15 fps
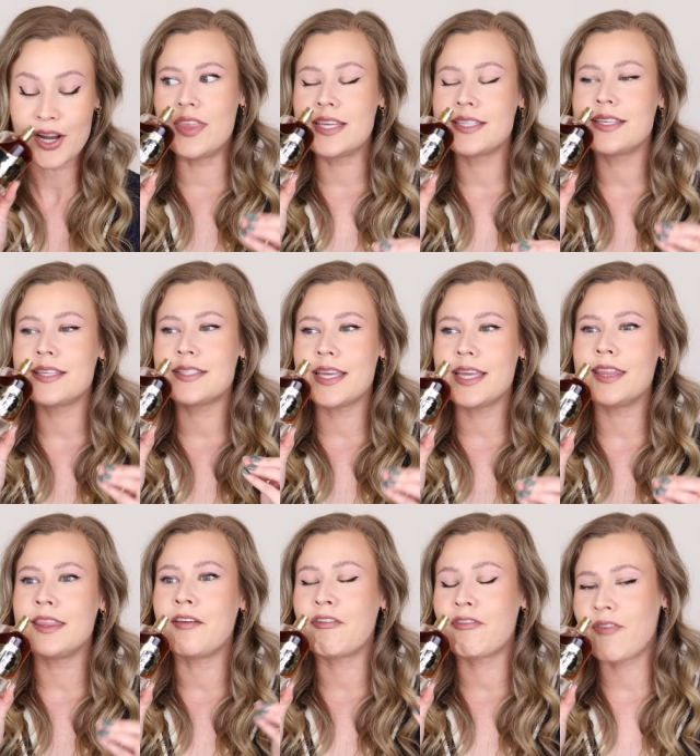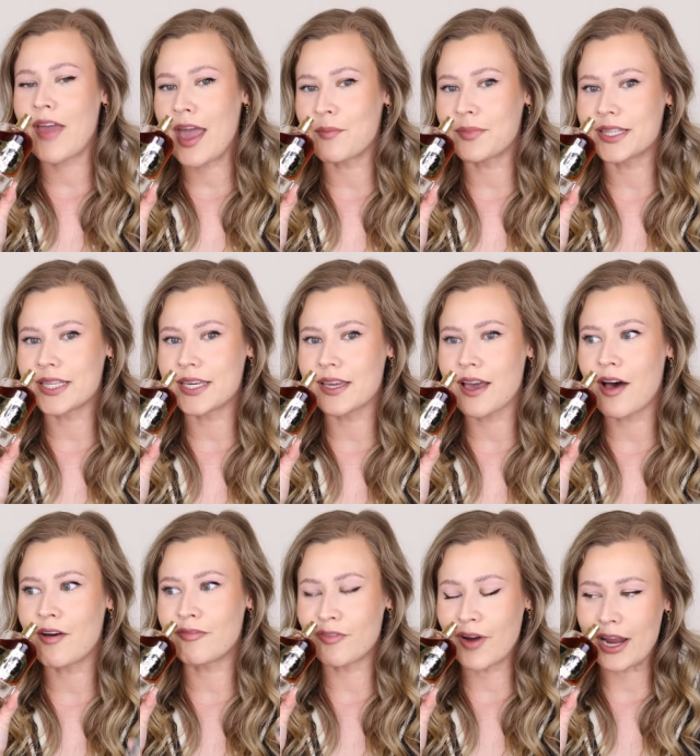This is in the family
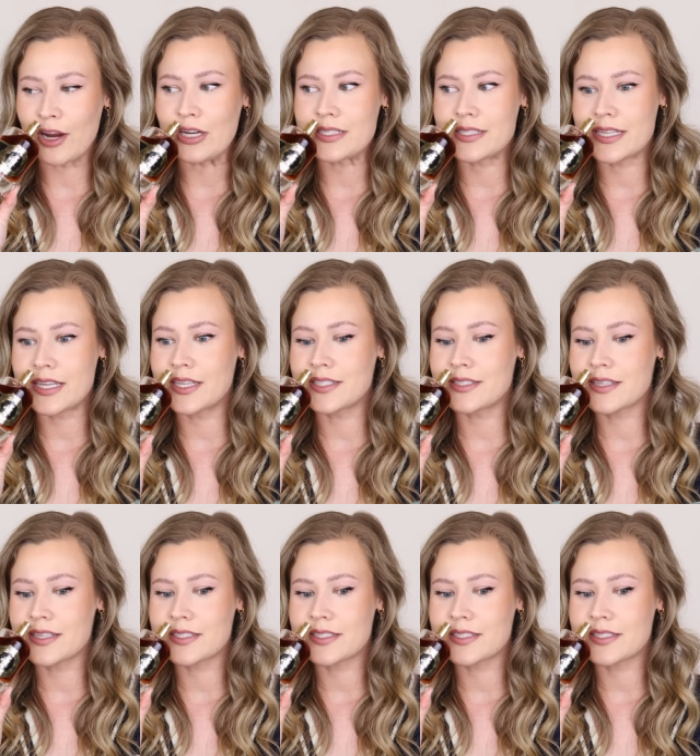of fragrances